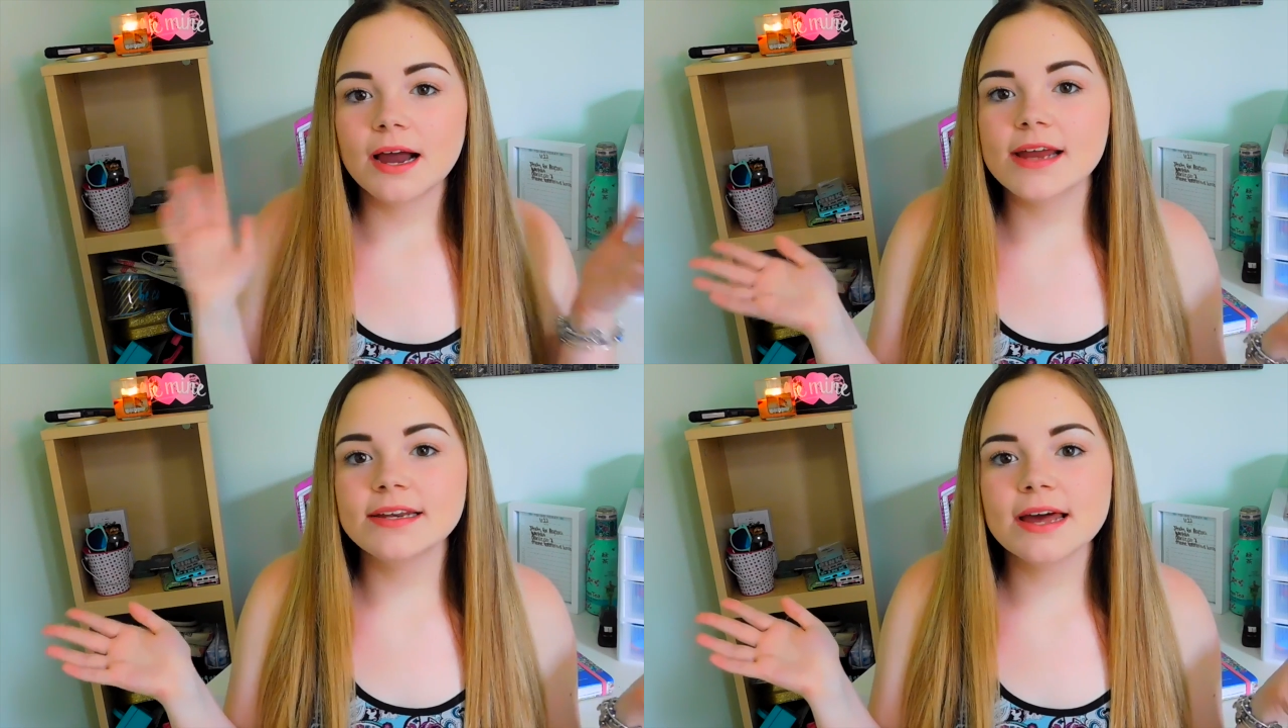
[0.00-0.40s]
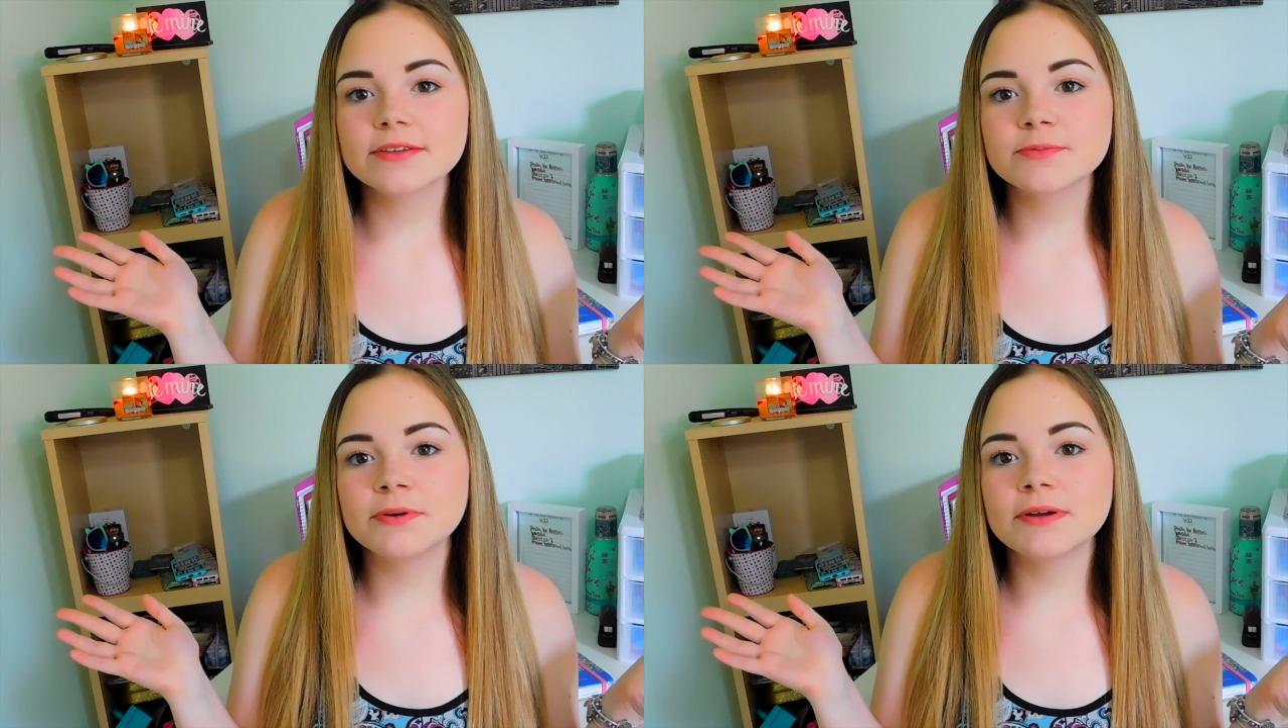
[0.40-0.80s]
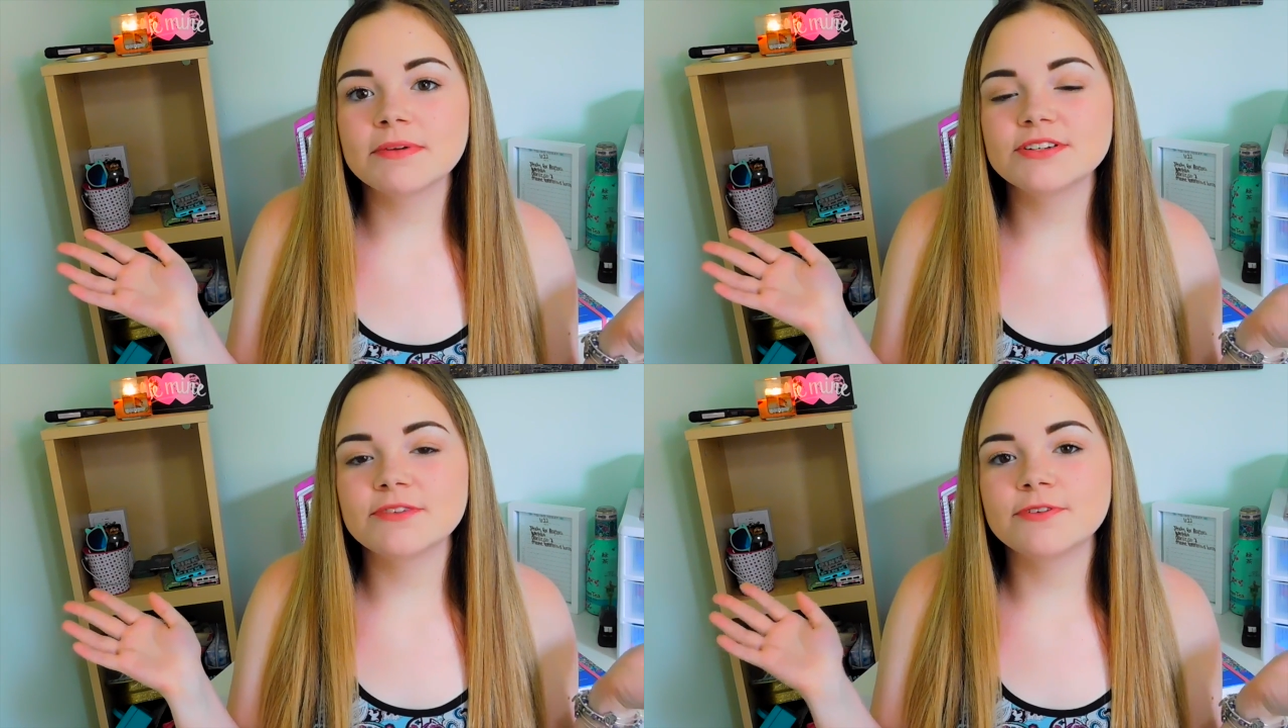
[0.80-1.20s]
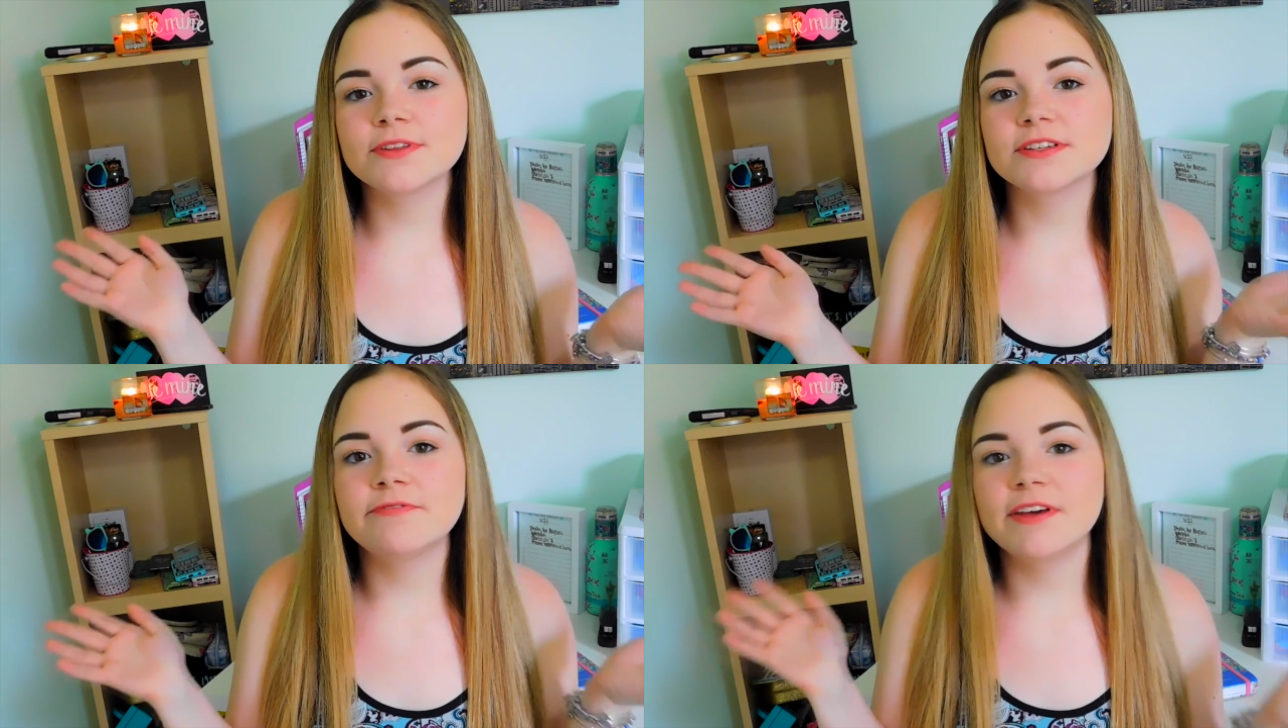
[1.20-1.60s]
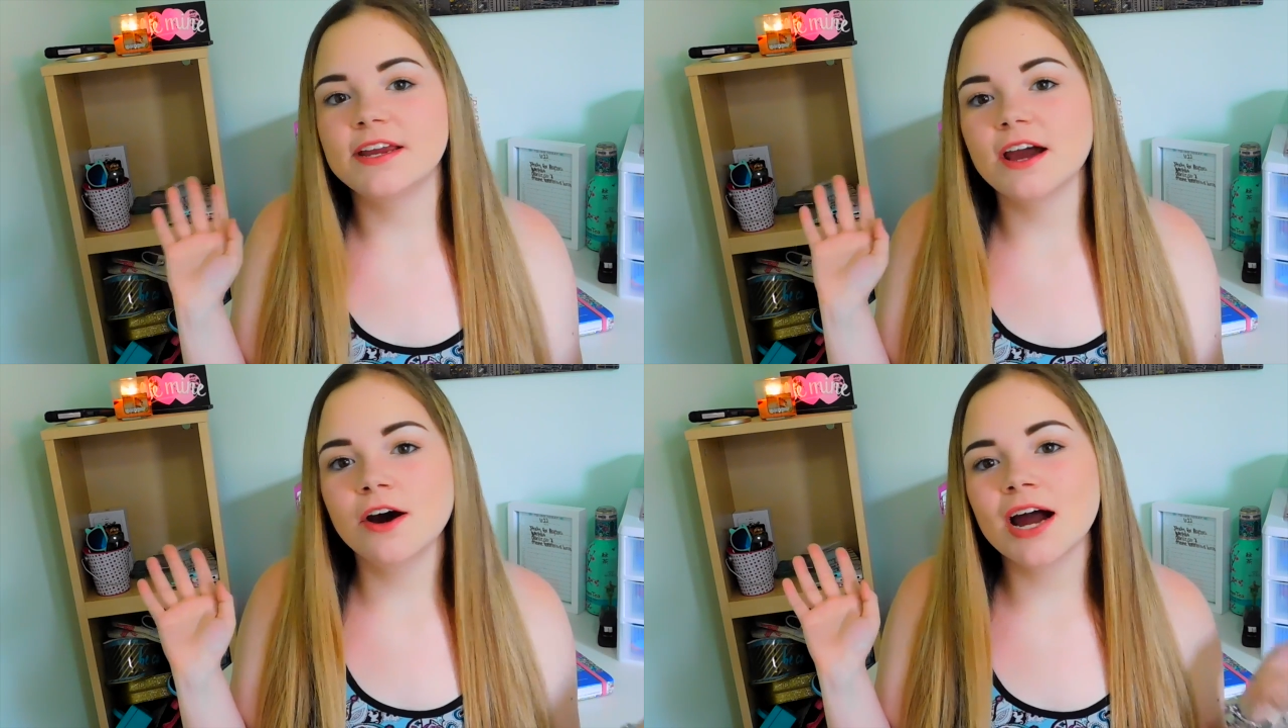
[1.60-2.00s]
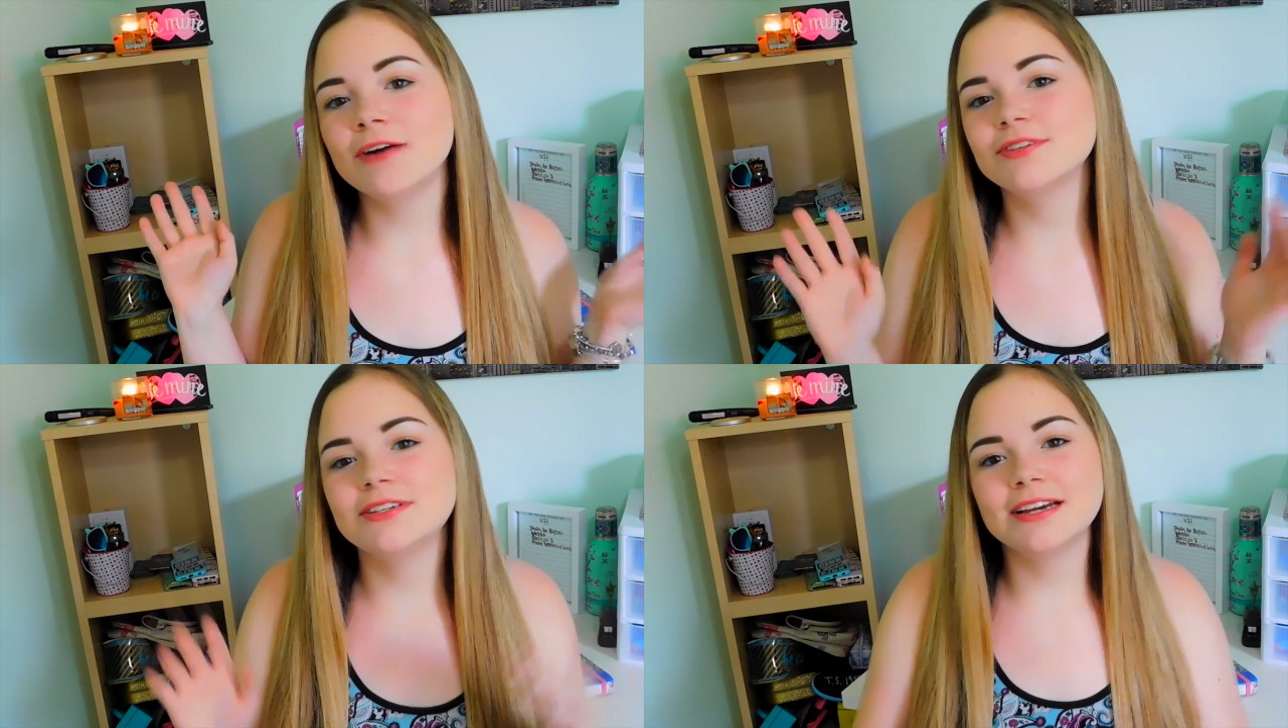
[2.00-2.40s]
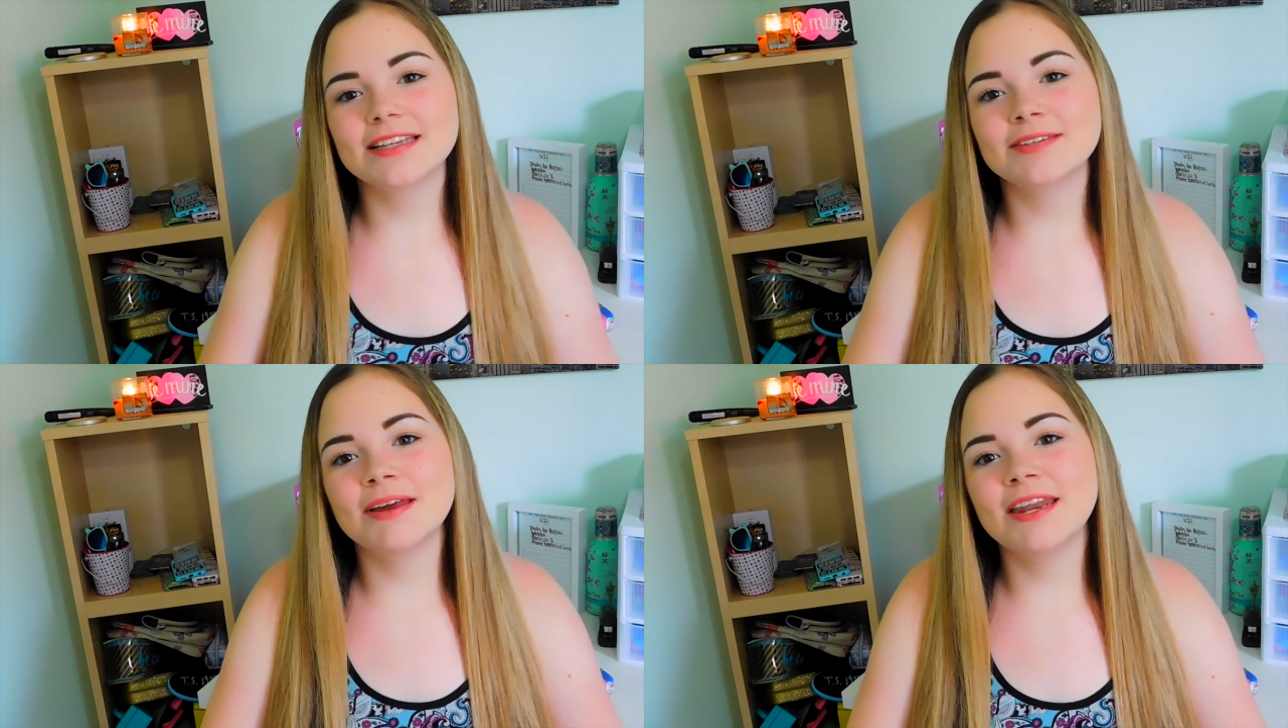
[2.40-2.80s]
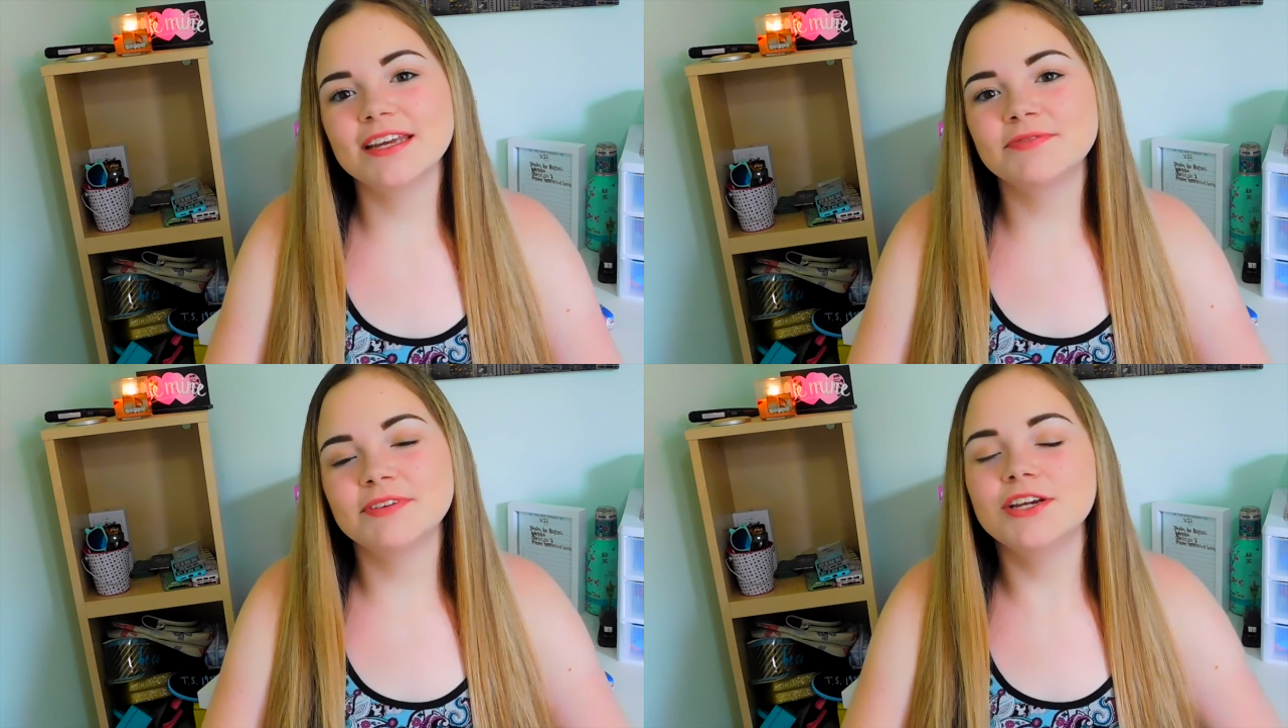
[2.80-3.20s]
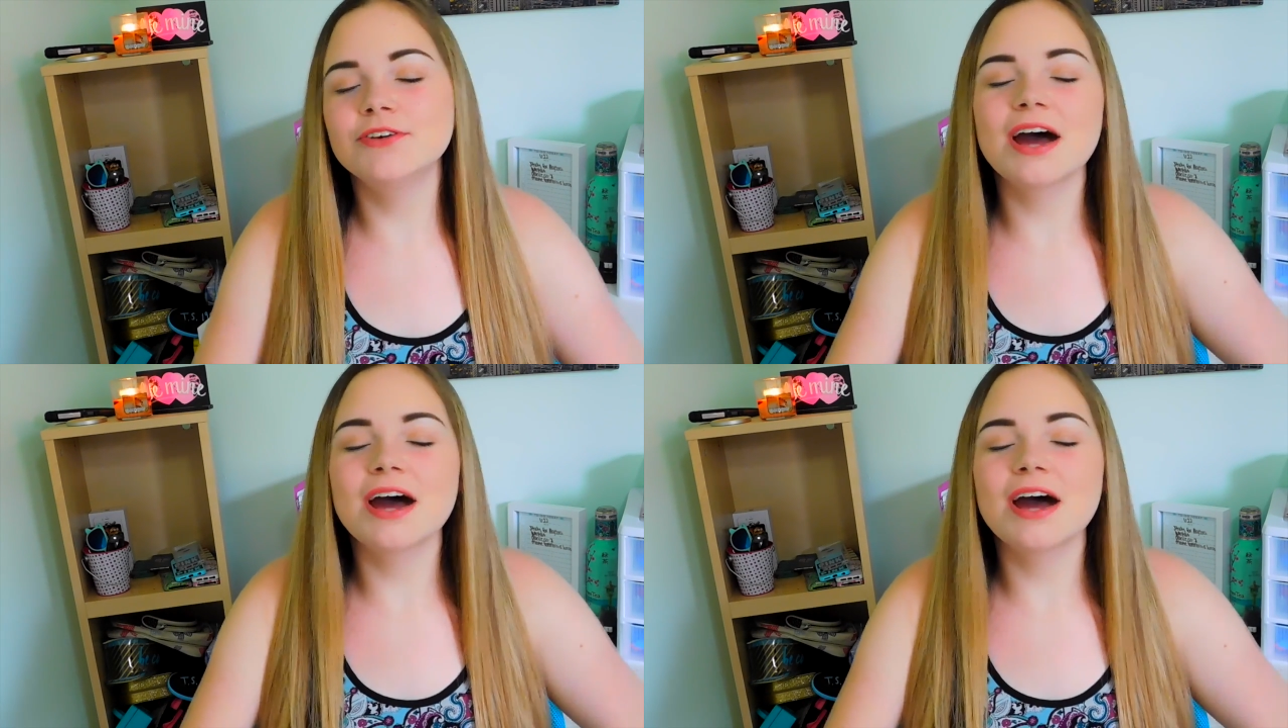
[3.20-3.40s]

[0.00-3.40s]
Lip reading: And yeah, that's pretty much it for this video. I will see you guys in my next video.